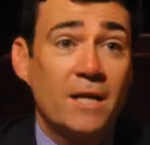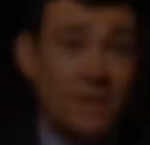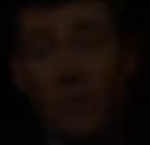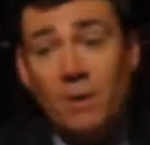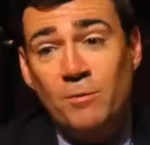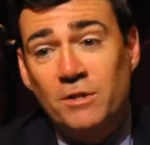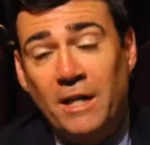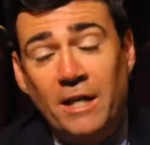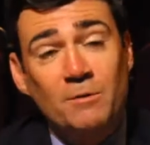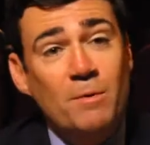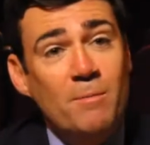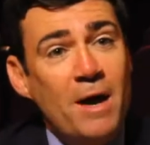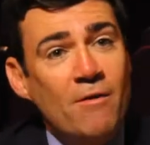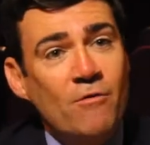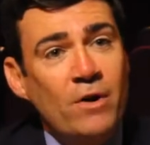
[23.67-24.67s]
So when I was standing to be
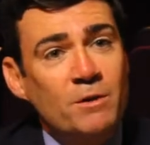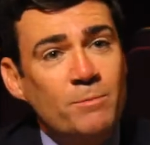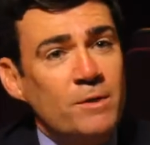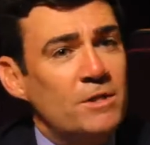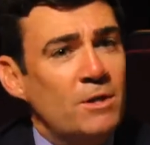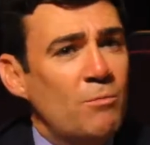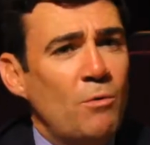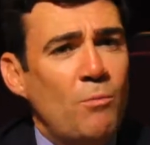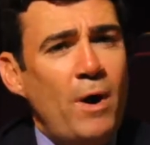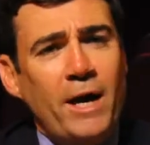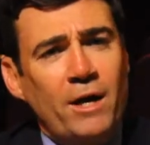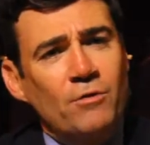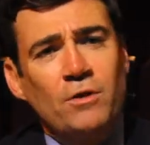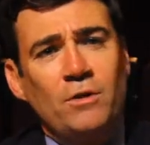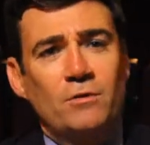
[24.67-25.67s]
mayor of Greater Manchester, I said, well, why
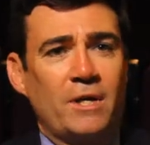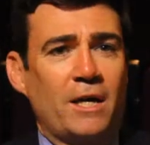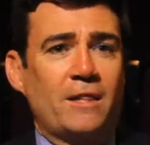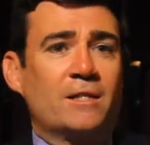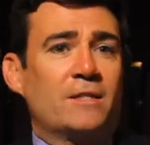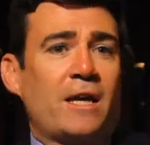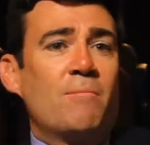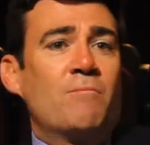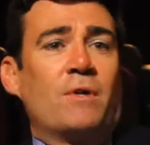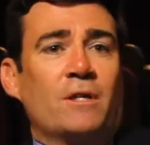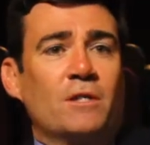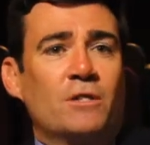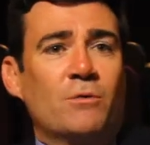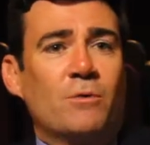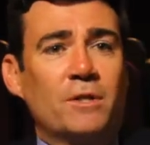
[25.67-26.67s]
couldn't you take the same thing
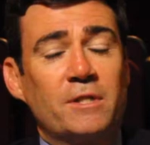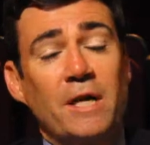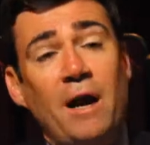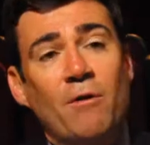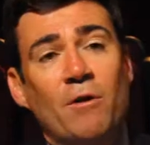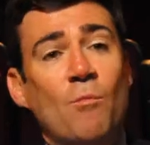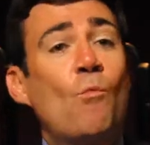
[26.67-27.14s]
to a town,